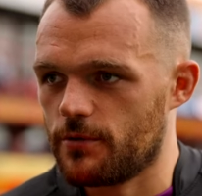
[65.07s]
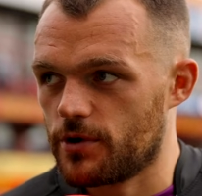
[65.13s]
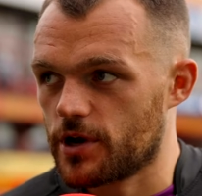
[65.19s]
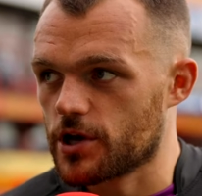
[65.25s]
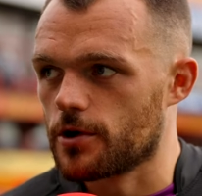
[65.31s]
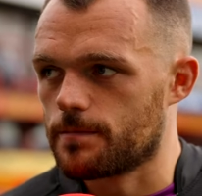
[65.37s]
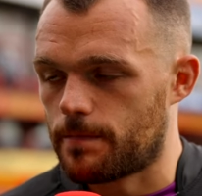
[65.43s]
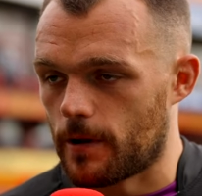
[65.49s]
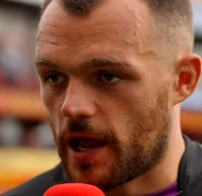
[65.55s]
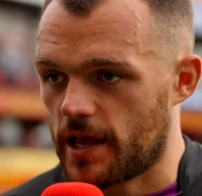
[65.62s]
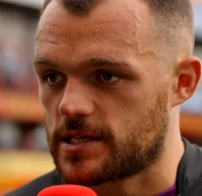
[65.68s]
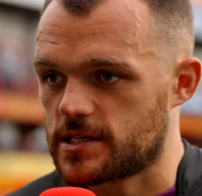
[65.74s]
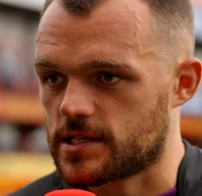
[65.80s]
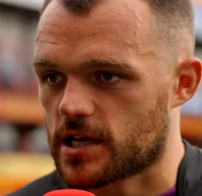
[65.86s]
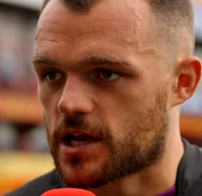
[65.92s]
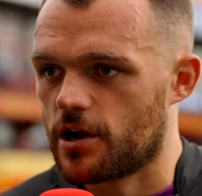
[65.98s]
We're in a good
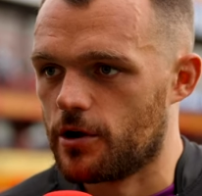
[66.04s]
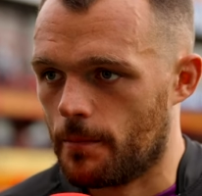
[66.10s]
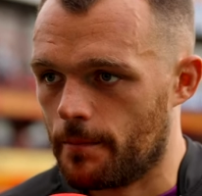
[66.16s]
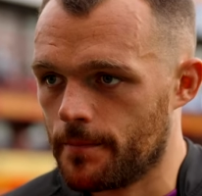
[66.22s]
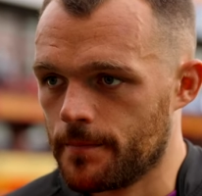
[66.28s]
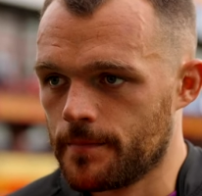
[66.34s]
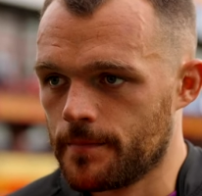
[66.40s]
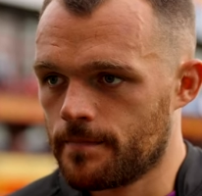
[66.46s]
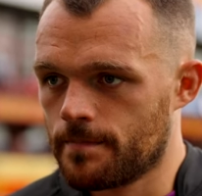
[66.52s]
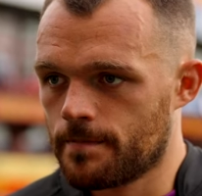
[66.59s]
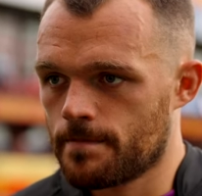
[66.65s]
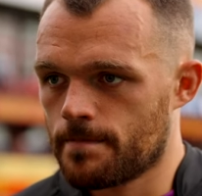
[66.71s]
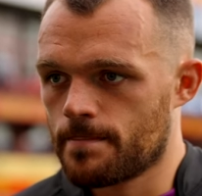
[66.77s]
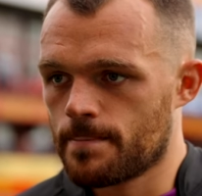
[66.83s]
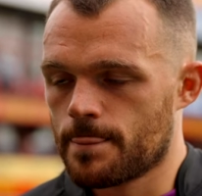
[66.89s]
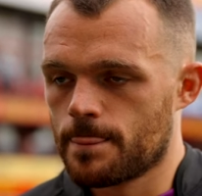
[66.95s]
place as a club.
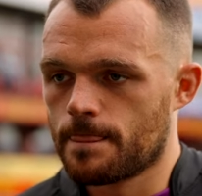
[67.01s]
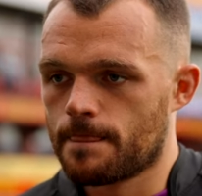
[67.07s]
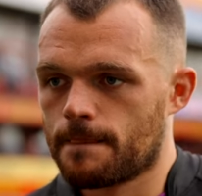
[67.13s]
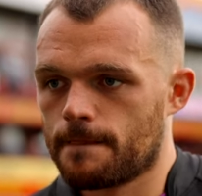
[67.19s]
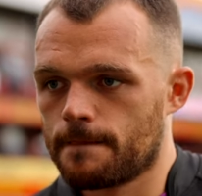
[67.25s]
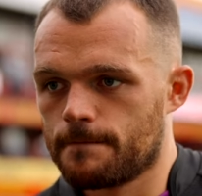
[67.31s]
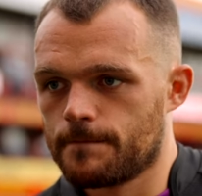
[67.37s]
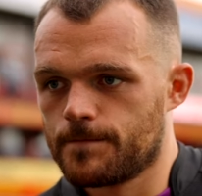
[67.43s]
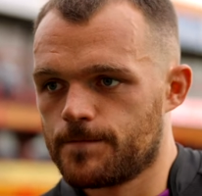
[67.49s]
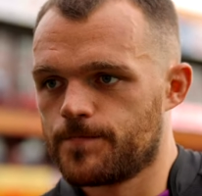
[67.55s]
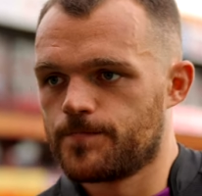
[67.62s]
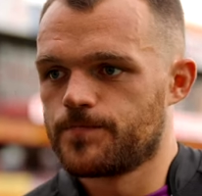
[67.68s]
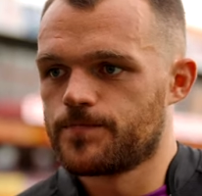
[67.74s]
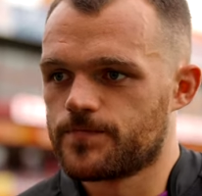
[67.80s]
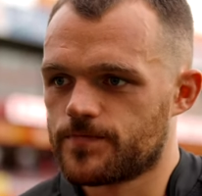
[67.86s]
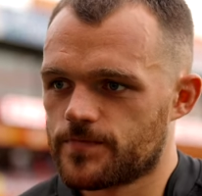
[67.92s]
And how much did you enjoy
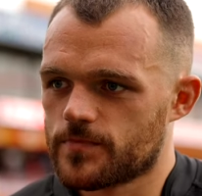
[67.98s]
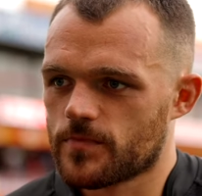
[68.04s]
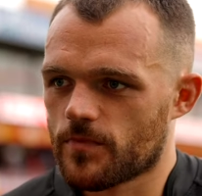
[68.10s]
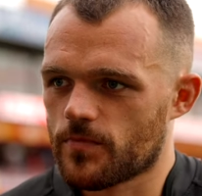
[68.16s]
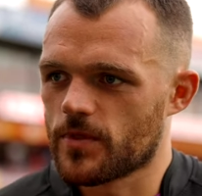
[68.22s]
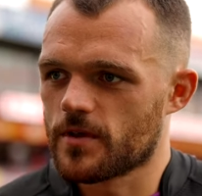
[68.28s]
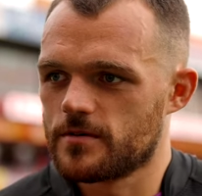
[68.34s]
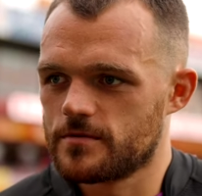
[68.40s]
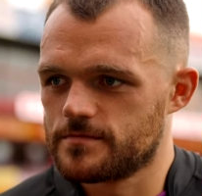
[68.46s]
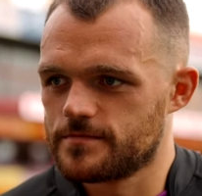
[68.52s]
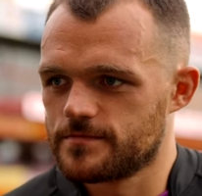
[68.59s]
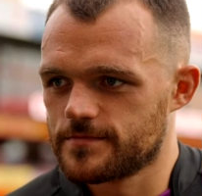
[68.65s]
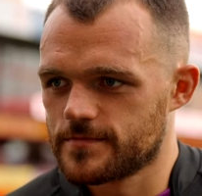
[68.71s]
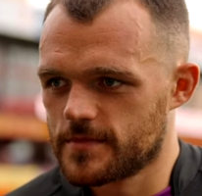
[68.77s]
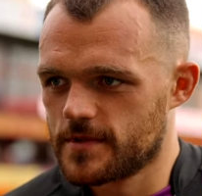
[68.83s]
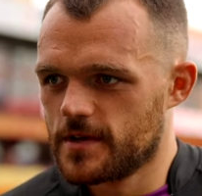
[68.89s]
the support from the
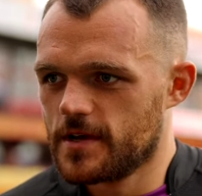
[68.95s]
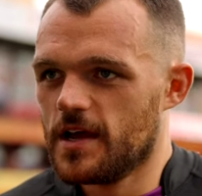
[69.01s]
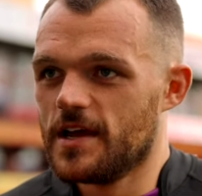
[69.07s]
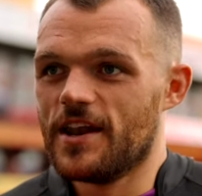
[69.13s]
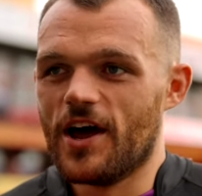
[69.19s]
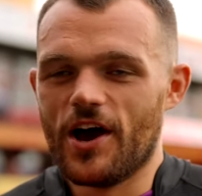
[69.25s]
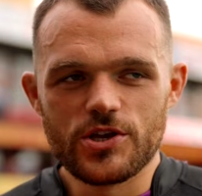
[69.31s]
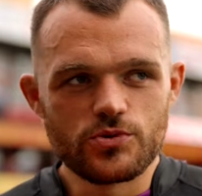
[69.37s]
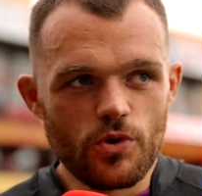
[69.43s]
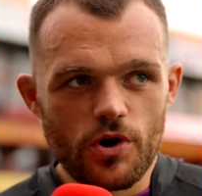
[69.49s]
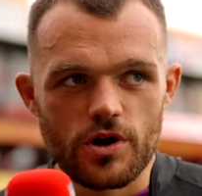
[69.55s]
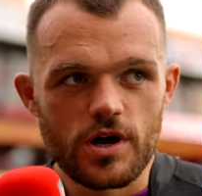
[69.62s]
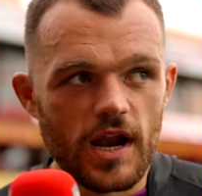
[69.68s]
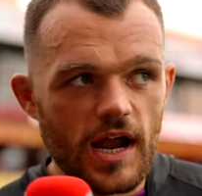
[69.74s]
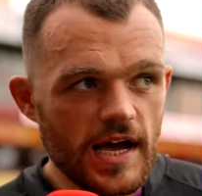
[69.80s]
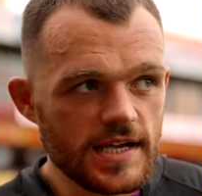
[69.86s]
Gloucester fans? No, it's
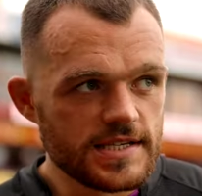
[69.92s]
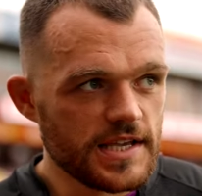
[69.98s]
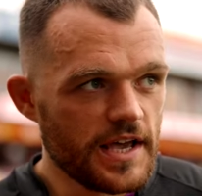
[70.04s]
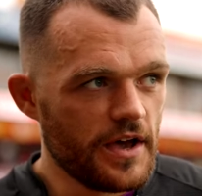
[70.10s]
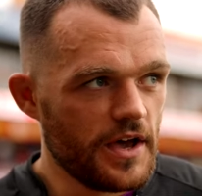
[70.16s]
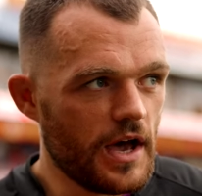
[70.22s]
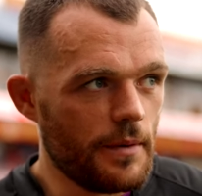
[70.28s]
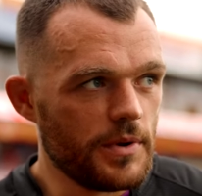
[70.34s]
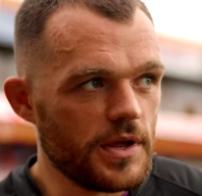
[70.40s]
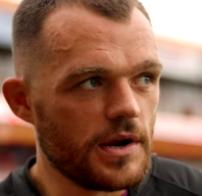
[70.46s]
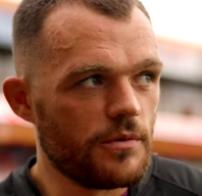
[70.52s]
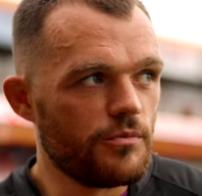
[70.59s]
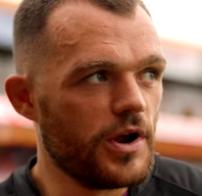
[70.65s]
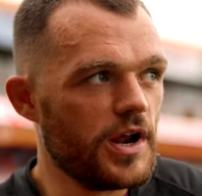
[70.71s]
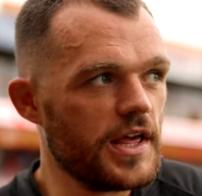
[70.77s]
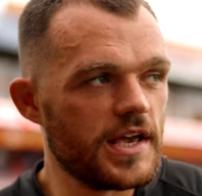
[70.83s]
world class. I mean,
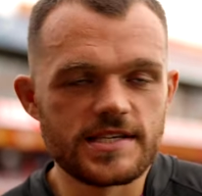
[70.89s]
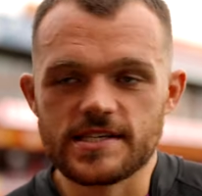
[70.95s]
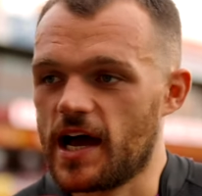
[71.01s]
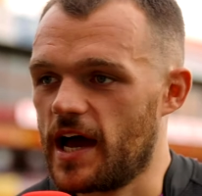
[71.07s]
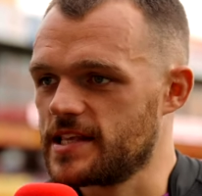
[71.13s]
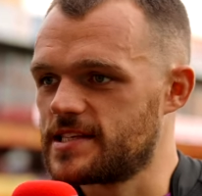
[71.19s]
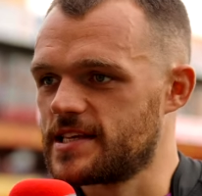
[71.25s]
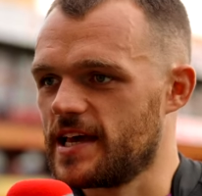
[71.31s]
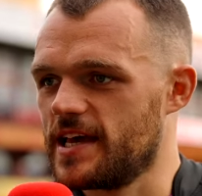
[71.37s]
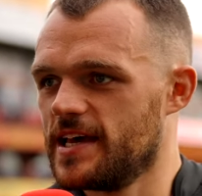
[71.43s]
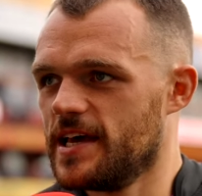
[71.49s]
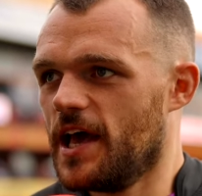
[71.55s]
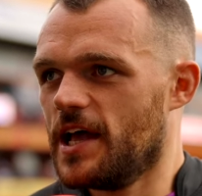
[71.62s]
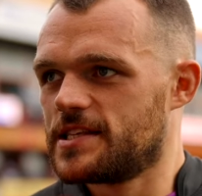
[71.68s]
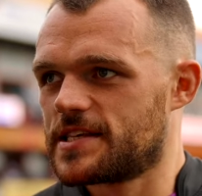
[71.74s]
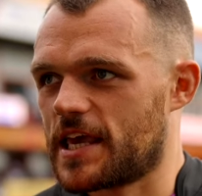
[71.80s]
I'm really excited
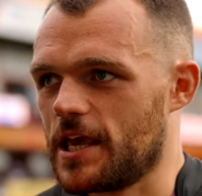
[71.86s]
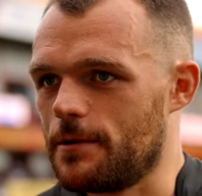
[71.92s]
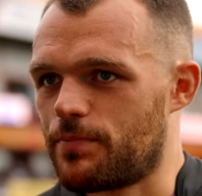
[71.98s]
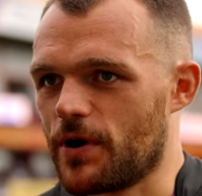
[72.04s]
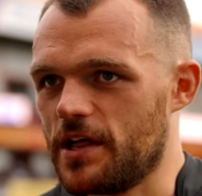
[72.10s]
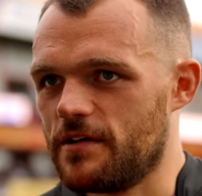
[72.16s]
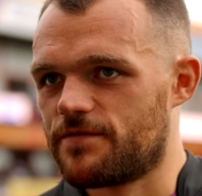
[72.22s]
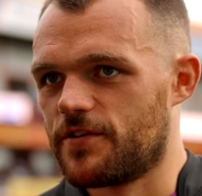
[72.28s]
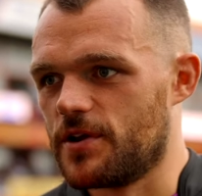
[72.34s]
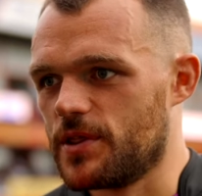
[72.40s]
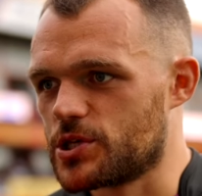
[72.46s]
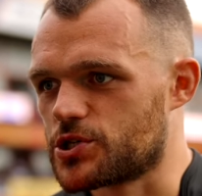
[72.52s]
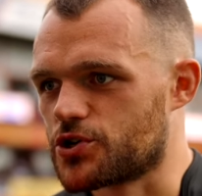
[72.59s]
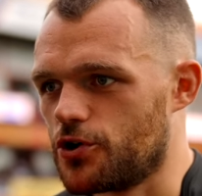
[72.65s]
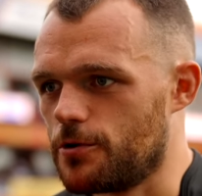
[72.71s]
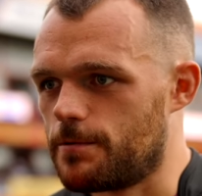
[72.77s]
to keep playing in front of
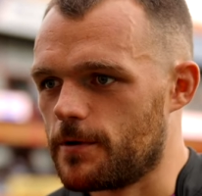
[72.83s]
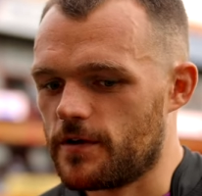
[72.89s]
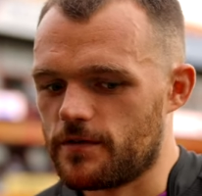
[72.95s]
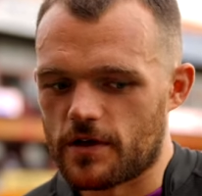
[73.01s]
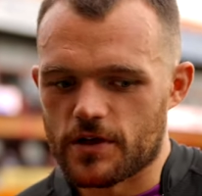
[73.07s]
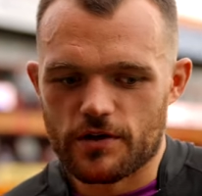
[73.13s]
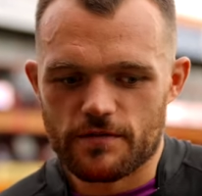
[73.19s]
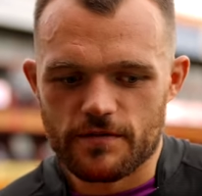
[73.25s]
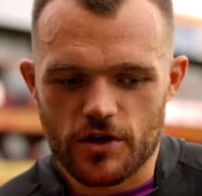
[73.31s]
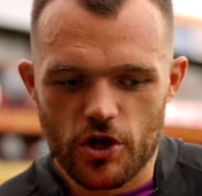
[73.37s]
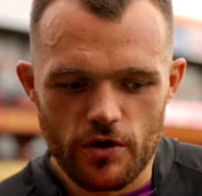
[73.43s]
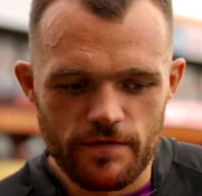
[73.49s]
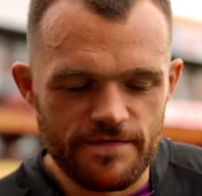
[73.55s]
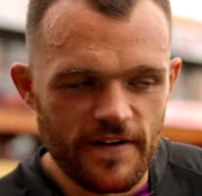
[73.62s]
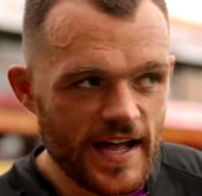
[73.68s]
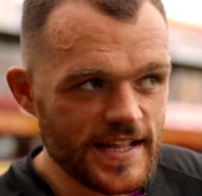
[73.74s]
this group
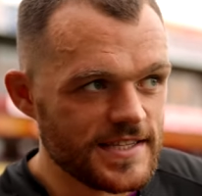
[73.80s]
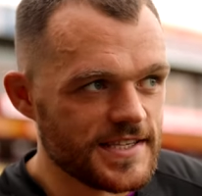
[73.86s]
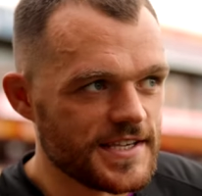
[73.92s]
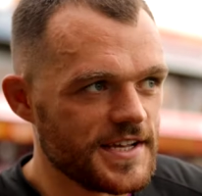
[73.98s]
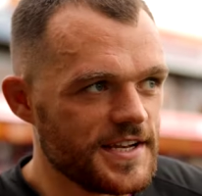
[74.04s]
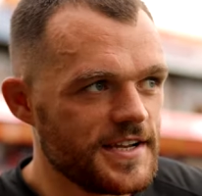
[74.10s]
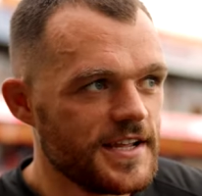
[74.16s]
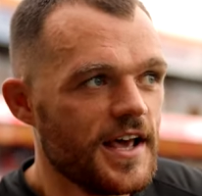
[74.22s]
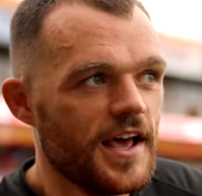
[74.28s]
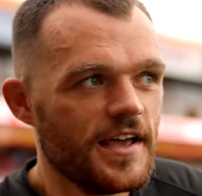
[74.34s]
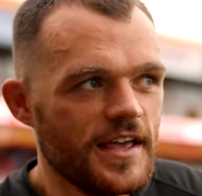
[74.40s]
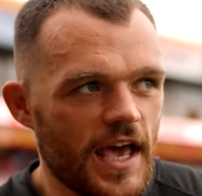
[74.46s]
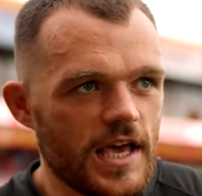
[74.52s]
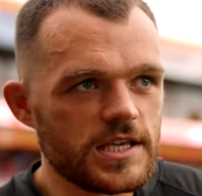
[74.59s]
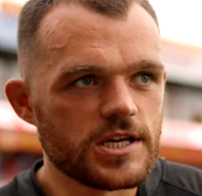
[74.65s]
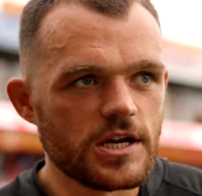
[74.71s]
of fans, and
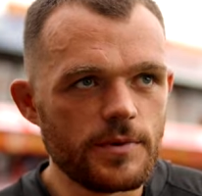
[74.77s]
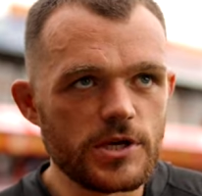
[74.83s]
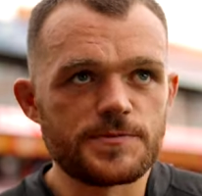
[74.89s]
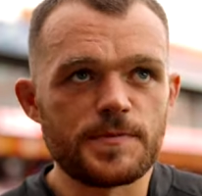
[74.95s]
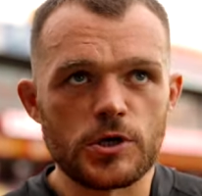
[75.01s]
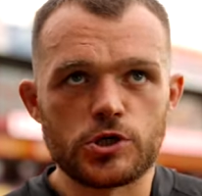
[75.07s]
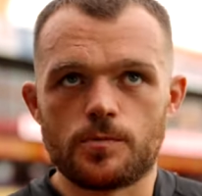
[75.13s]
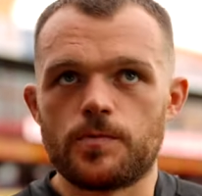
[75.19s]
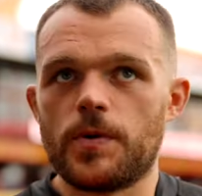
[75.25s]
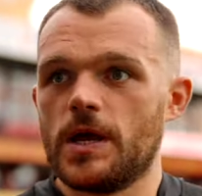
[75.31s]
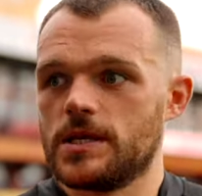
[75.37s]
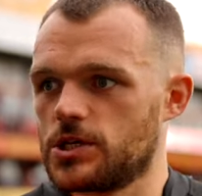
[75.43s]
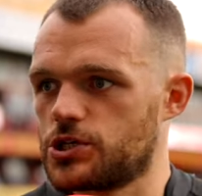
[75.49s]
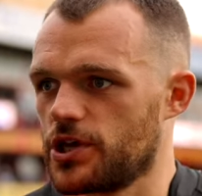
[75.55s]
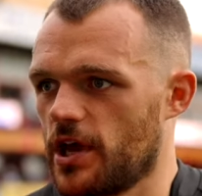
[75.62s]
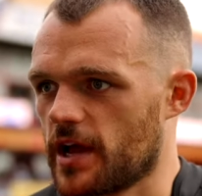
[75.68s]
yeah, it's going to be a special place
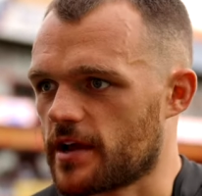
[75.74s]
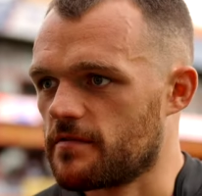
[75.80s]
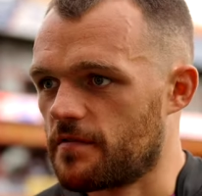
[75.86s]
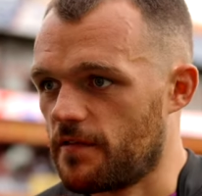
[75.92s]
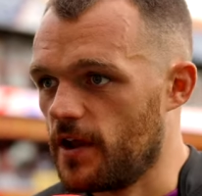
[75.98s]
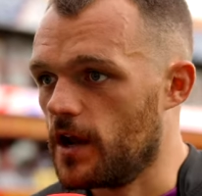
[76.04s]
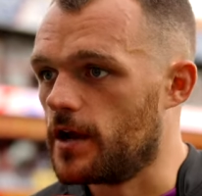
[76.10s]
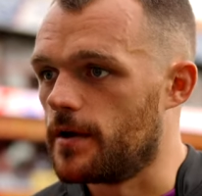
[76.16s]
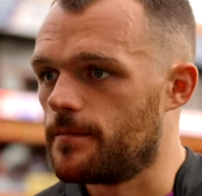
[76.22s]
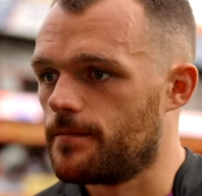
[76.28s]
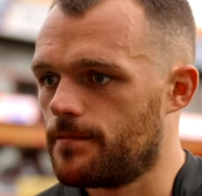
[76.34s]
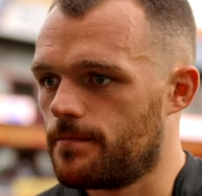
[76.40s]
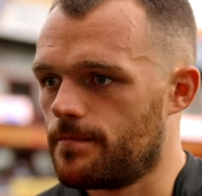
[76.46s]
this year. I can feel it.